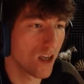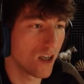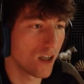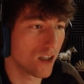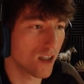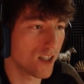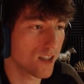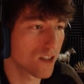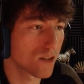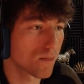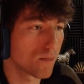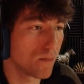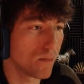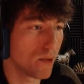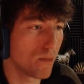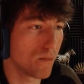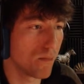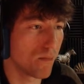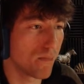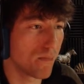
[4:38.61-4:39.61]
Let's
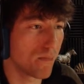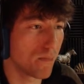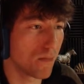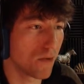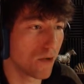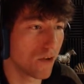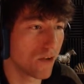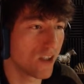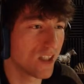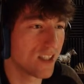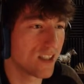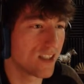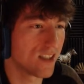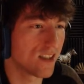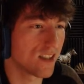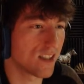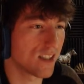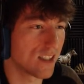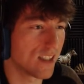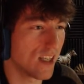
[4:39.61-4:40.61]
be buried
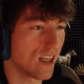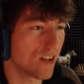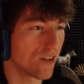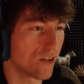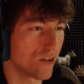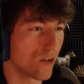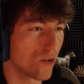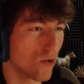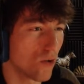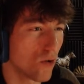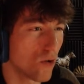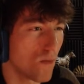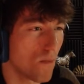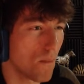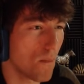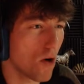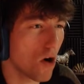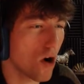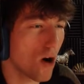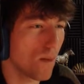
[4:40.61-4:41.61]
together.
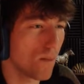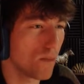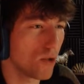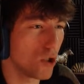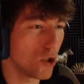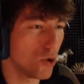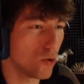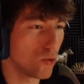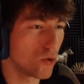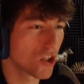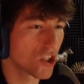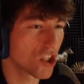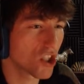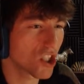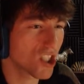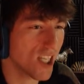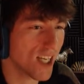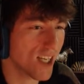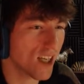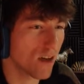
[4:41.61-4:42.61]
Mom, you
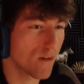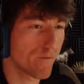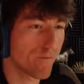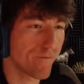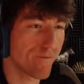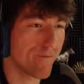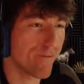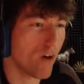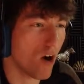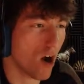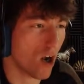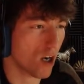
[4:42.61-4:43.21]
sick fuck.